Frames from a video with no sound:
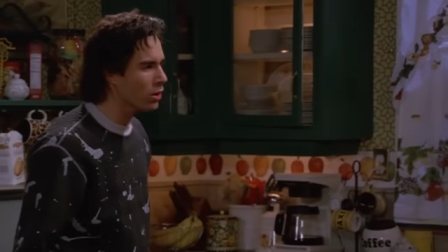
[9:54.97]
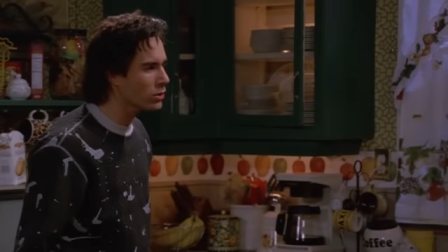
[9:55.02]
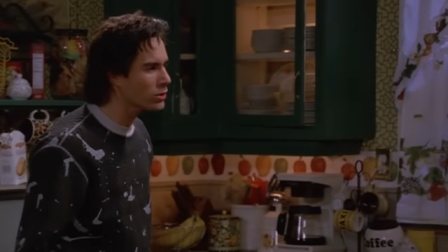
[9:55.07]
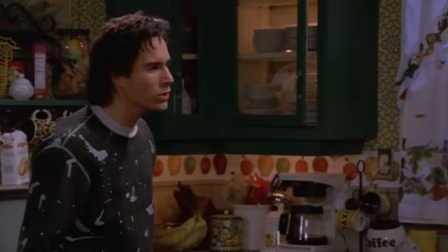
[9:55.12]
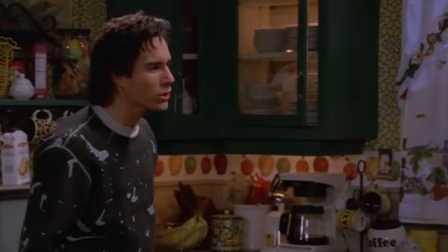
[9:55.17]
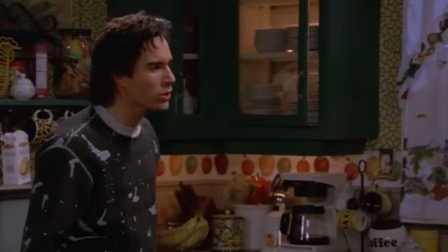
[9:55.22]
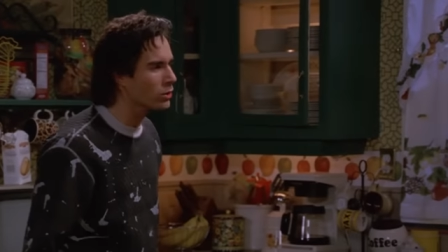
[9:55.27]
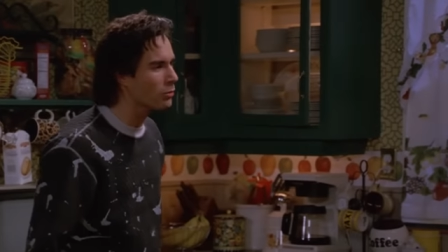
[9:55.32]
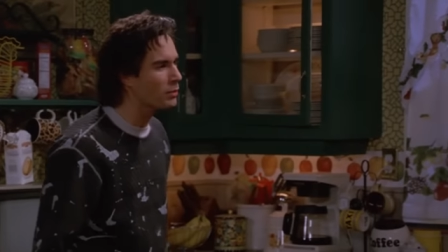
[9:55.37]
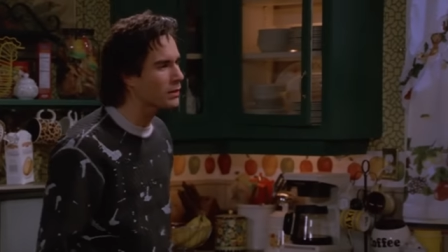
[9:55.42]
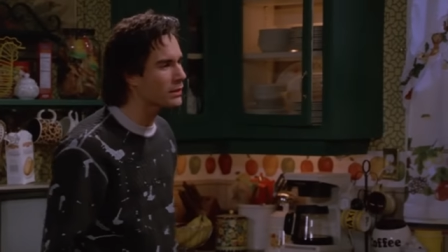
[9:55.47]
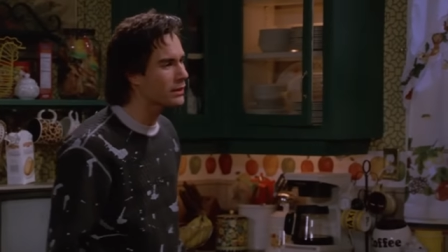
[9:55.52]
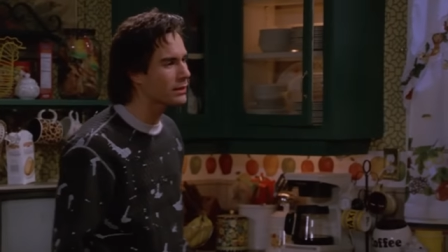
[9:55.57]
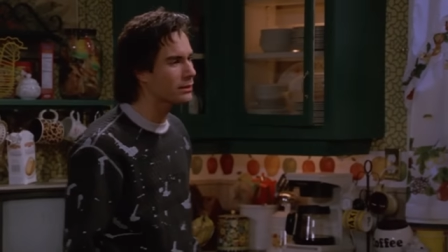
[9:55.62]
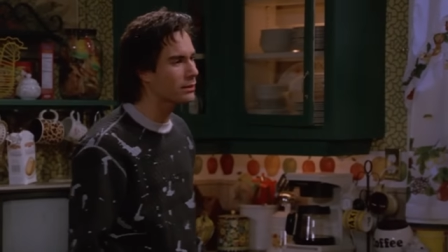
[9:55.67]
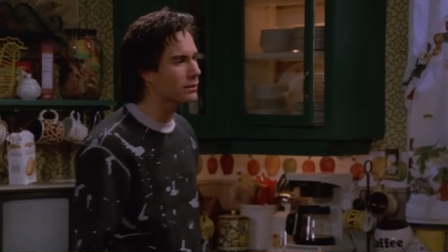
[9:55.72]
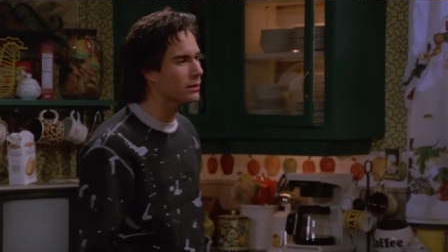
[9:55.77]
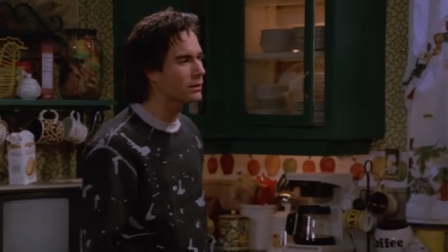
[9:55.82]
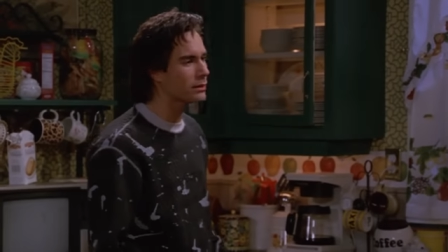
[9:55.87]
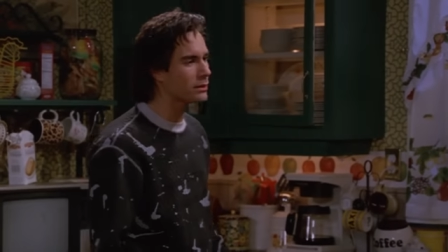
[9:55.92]
hurt you,
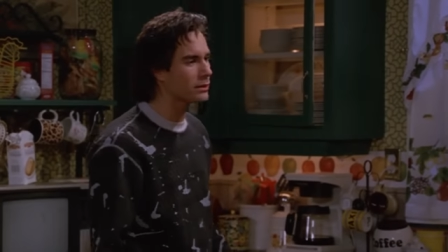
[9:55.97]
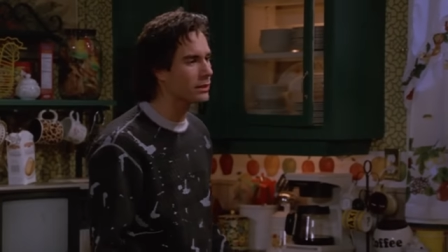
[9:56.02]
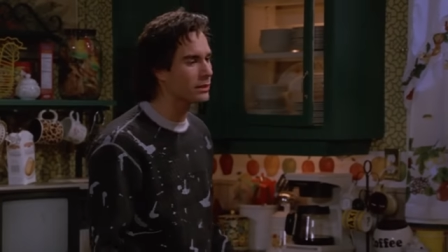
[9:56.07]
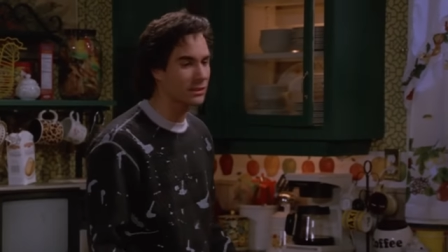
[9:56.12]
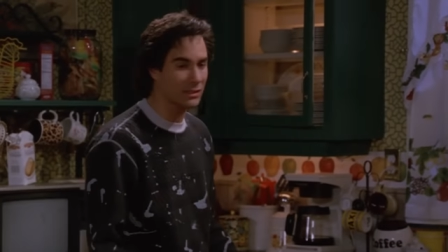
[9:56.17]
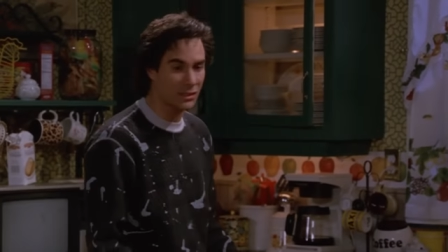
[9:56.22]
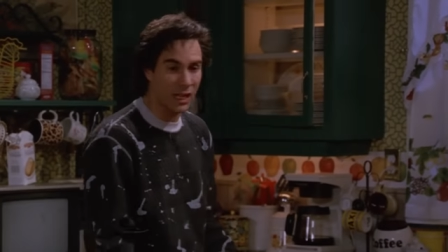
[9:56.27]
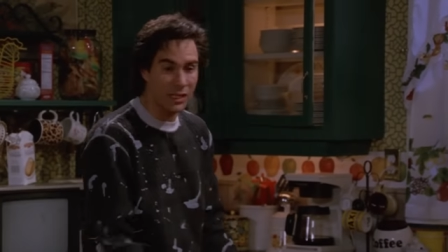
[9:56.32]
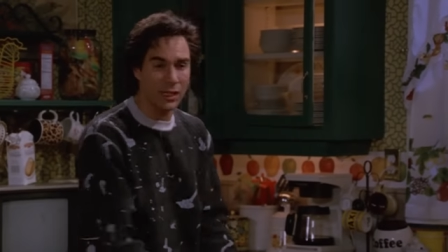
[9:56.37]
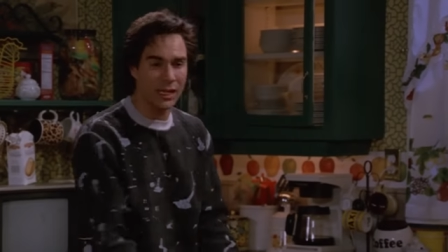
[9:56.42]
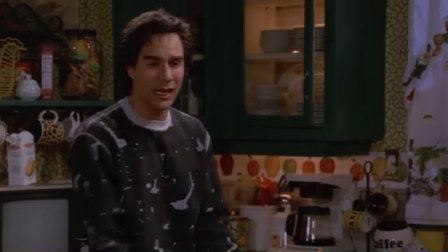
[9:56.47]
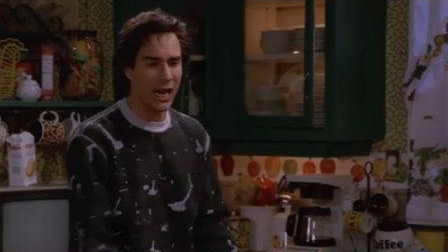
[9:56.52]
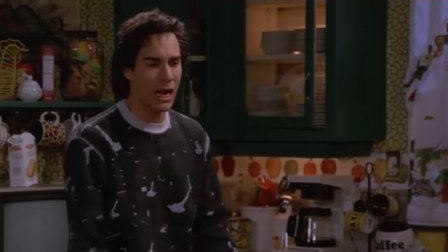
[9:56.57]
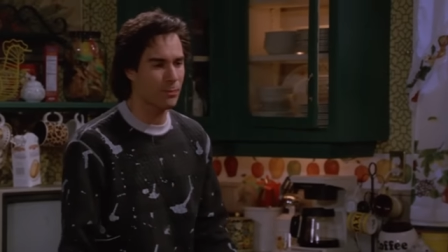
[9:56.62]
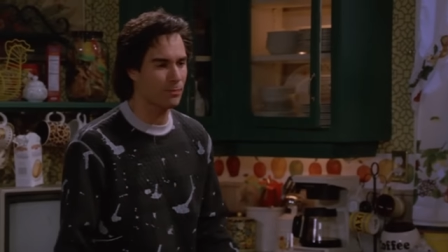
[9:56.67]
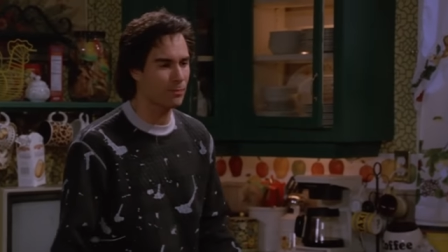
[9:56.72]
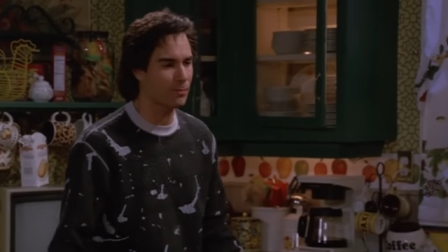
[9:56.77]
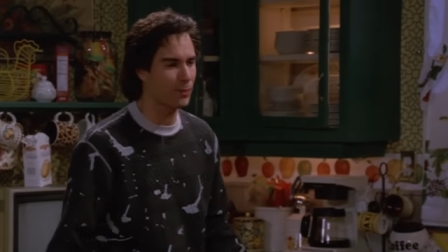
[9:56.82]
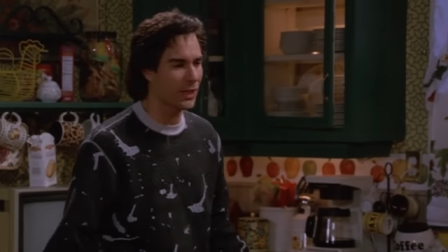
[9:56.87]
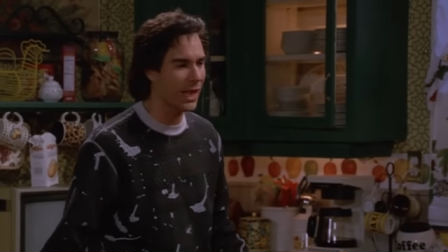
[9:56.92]
but it's not like
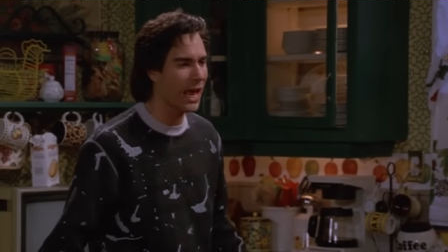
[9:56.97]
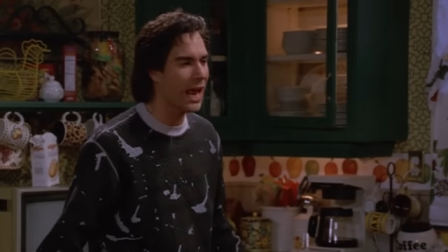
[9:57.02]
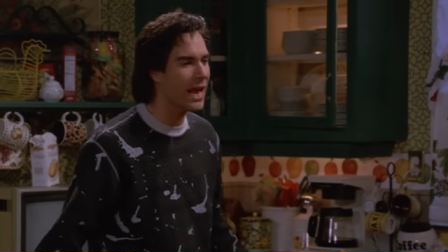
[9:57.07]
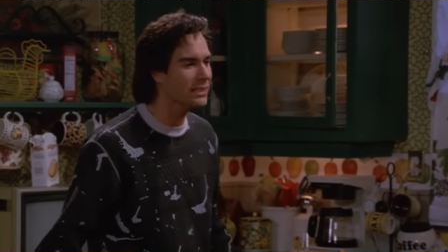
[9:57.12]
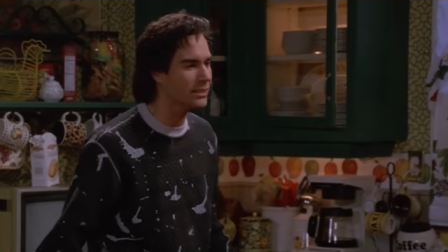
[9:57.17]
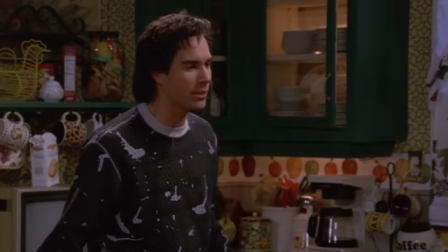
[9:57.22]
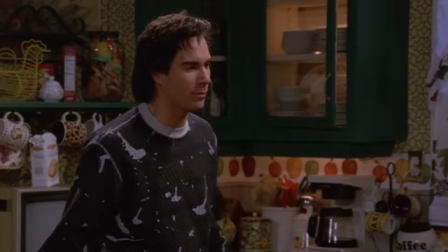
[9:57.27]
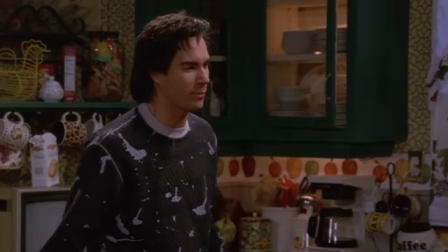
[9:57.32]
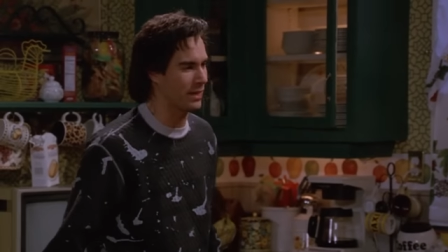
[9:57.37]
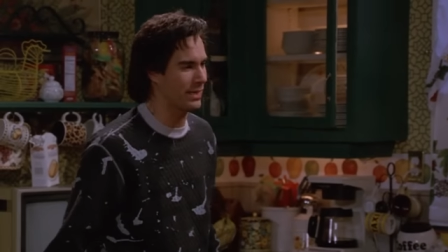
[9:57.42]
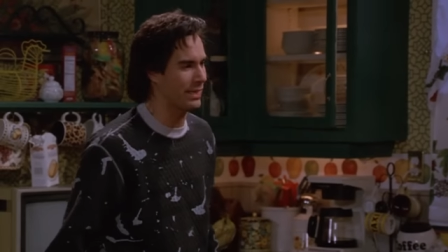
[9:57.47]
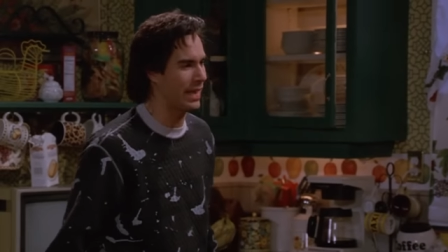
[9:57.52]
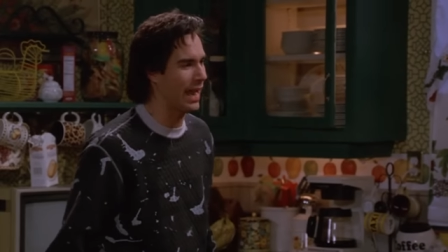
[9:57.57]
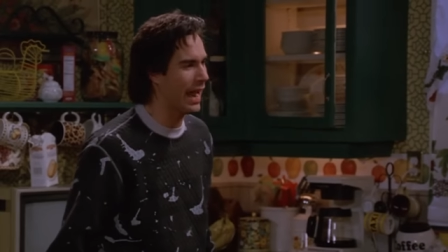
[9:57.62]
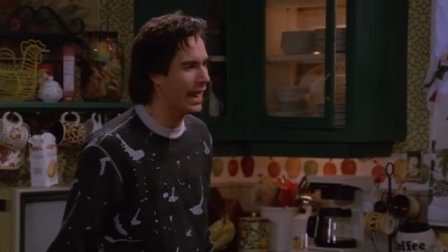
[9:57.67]
I planned to be